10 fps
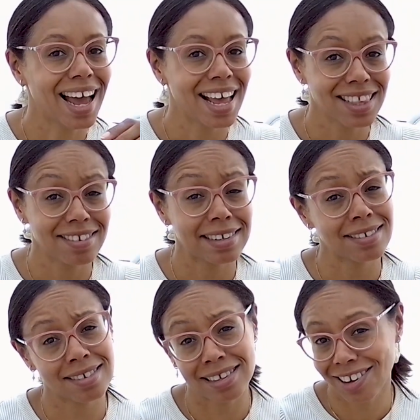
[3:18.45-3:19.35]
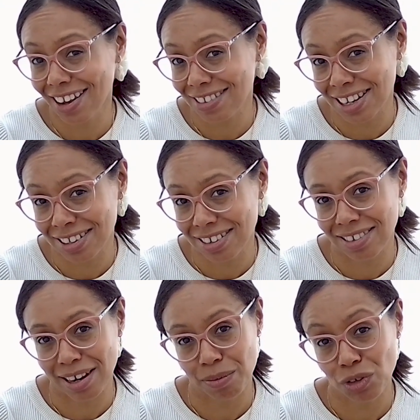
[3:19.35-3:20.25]
And this leads us nicely into
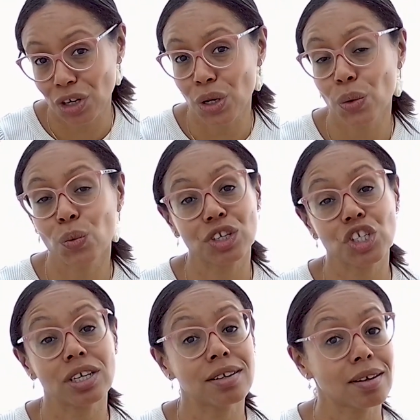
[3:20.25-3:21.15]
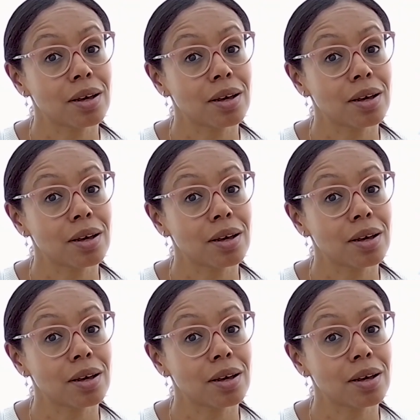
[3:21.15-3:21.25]
step 2, which is